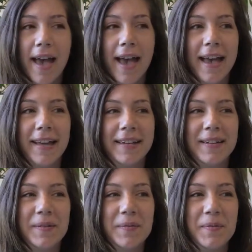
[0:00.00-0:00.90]

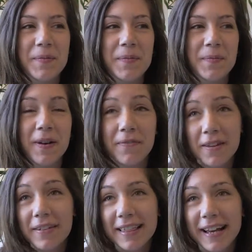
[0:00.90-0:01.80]
And my
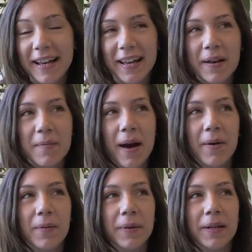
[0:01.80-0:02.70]
favorite thing
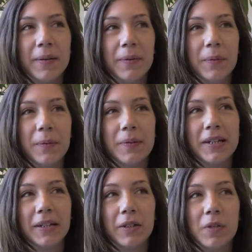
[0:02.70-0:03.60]
about working with one
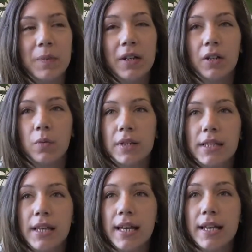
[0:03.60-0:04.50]
particular speaker
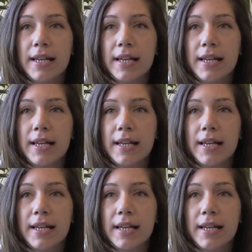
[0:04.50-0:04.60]
was